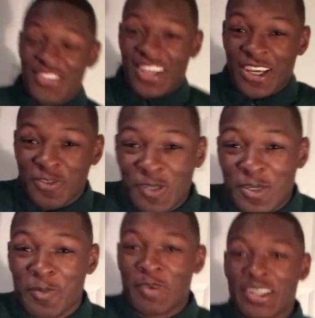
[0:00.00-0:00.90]
You guys,
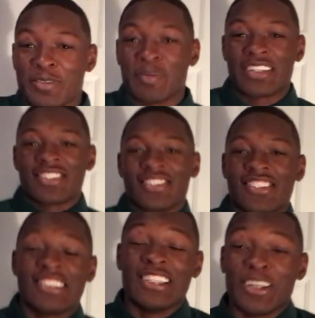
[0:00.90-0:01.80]
welcome back to my channel.
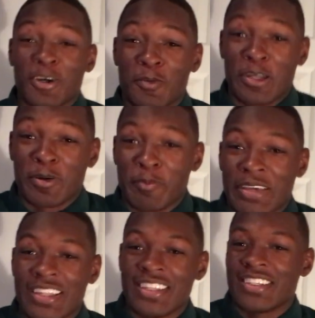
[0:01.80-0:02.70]
It's Leo,
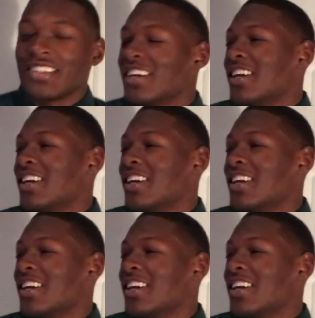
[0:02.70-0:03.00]
recommended.